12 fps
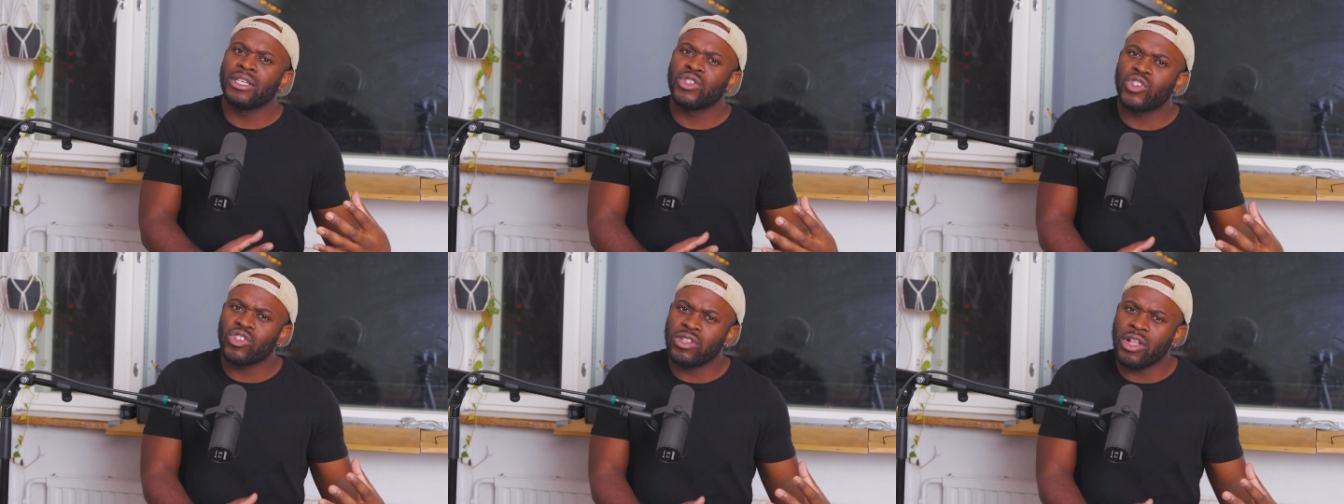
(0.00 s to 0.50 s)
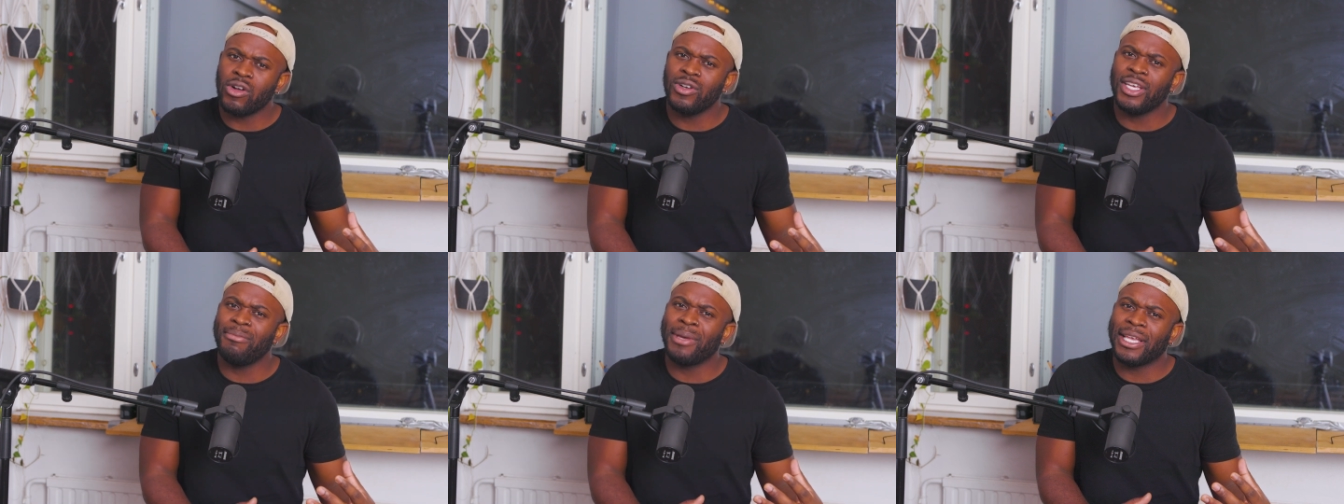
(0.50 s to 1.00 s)

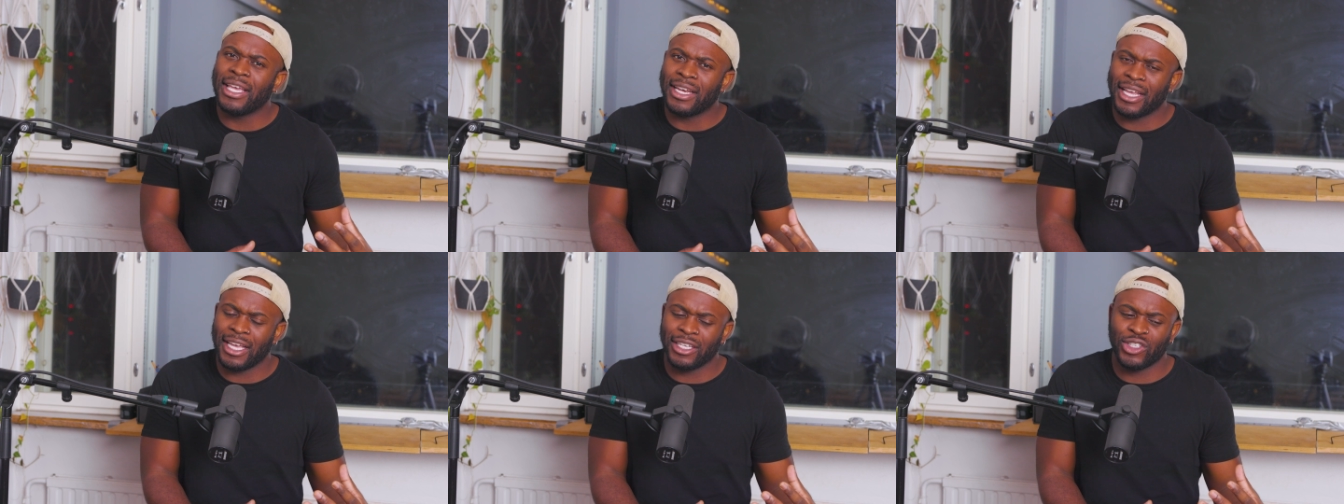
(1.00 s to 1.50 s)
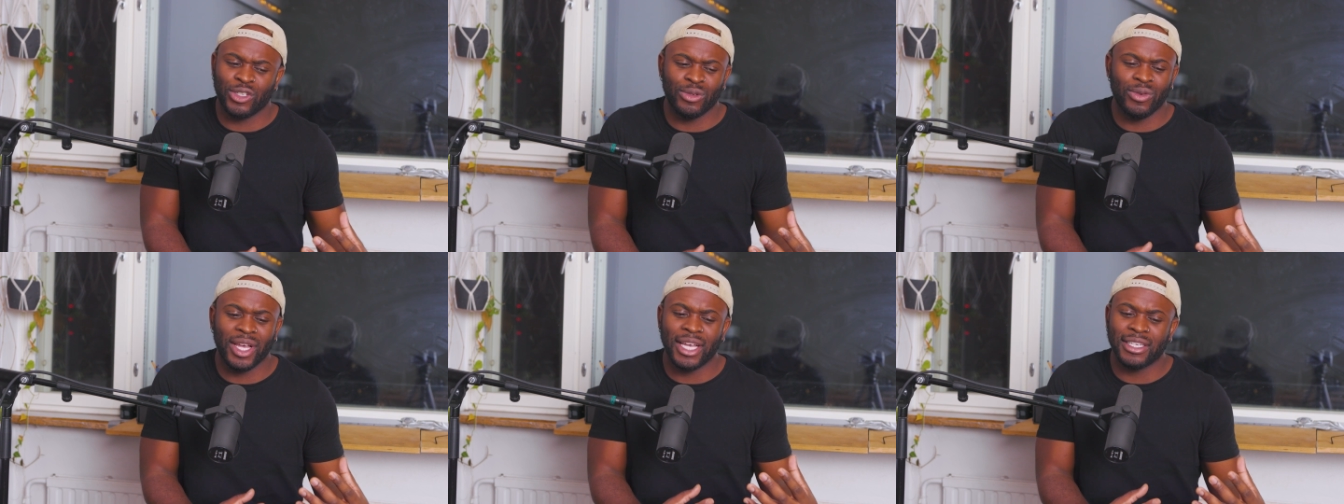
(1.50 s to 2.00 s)
slowly beginning
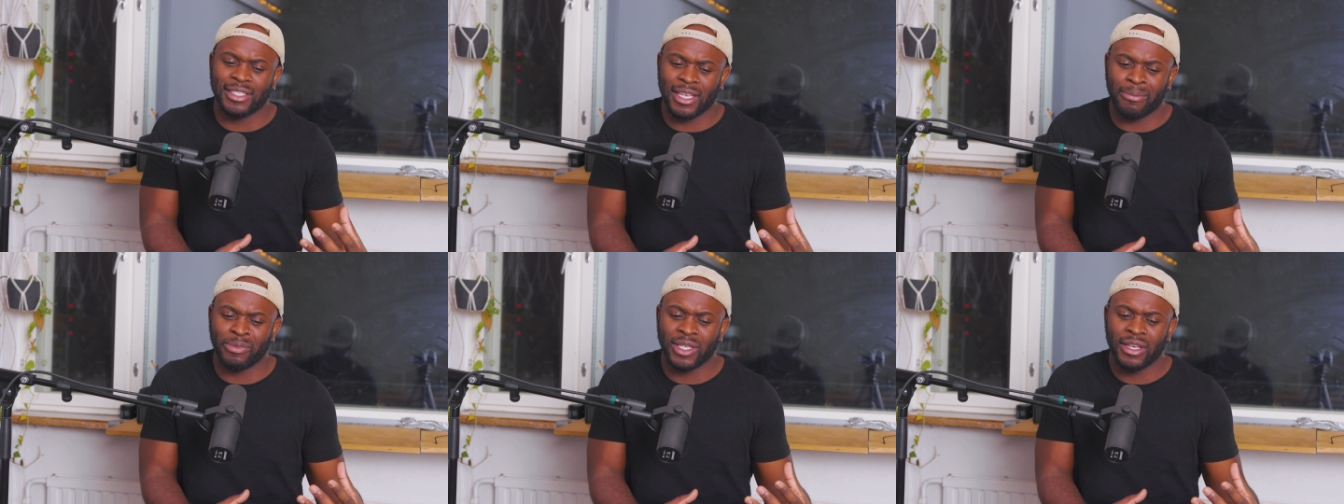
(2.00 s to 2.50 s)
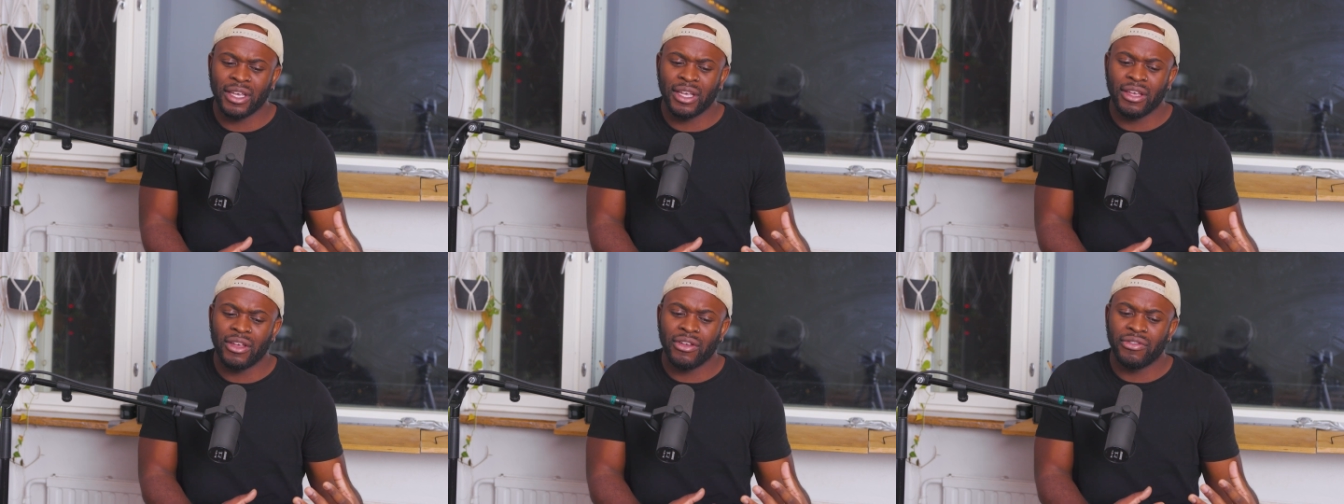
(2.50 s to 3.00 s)
to accept
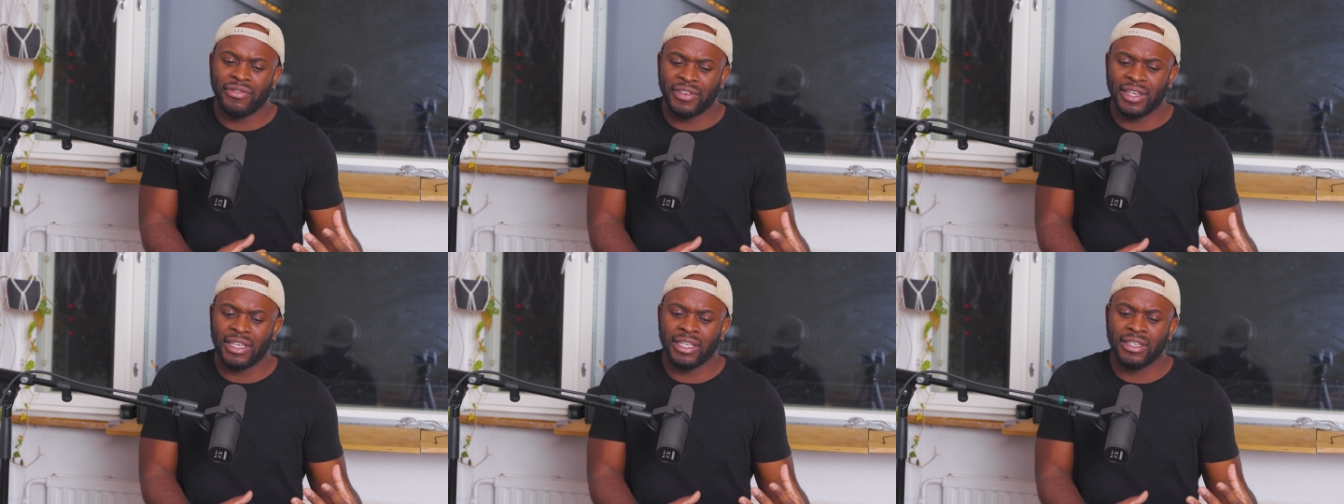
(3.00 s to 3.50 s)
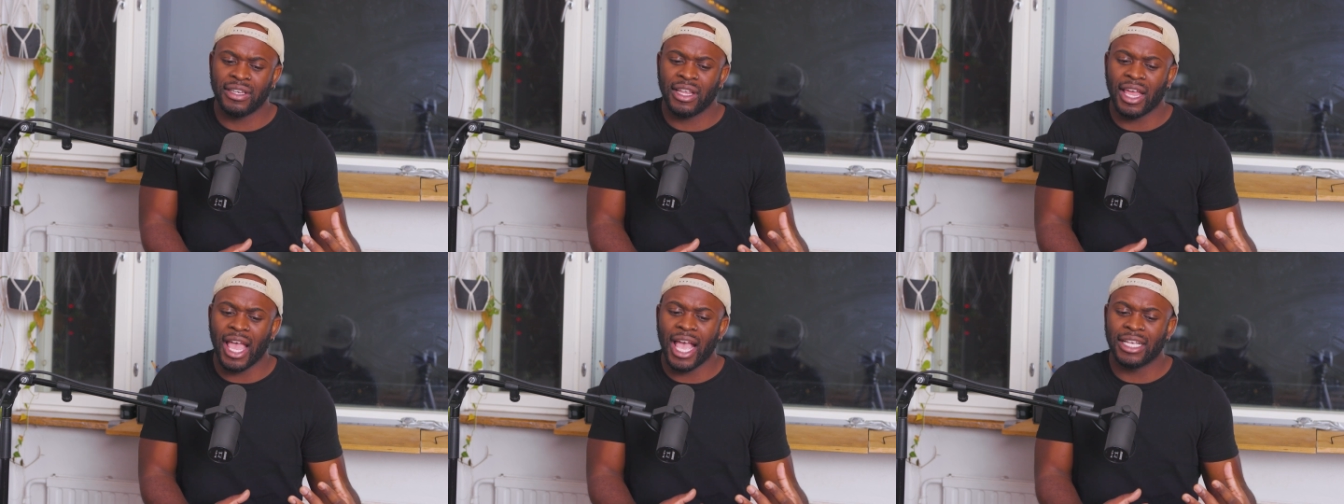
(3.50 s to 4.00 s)
Finland
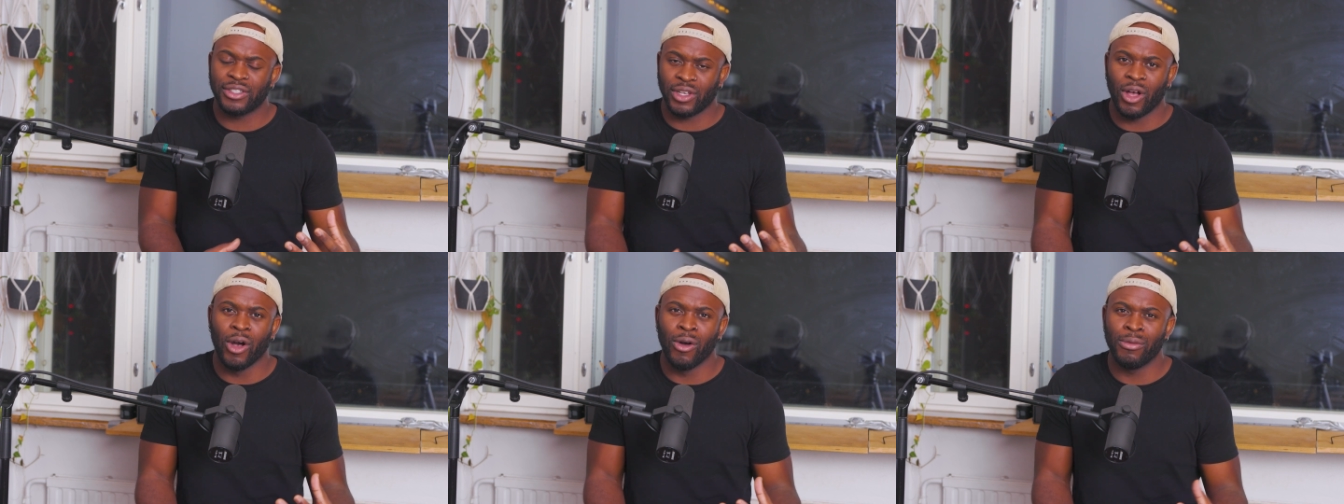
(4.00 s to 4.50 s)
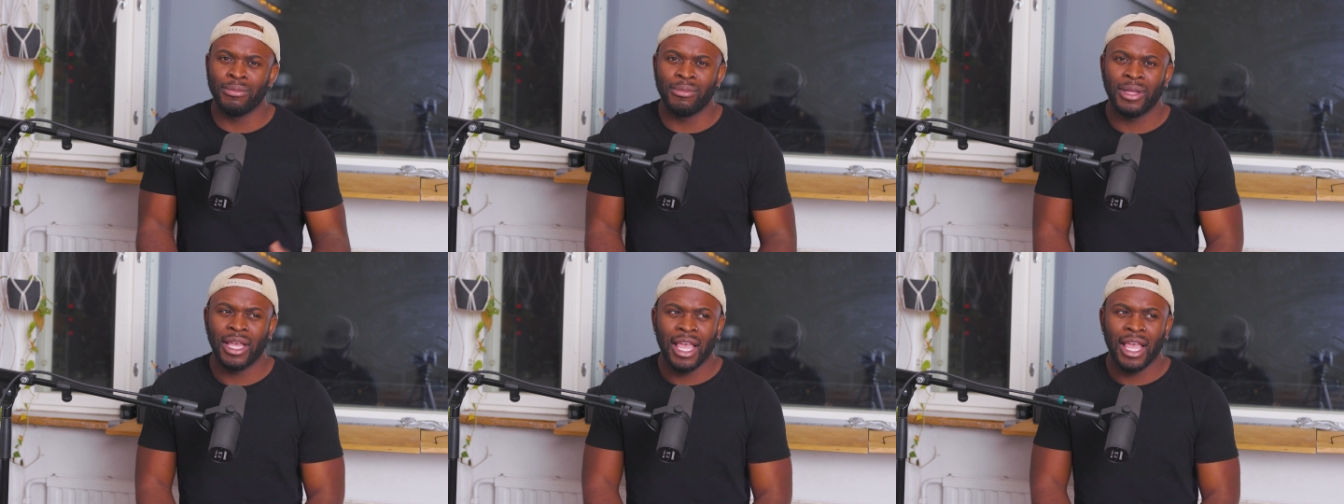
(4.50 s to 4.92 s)
as home.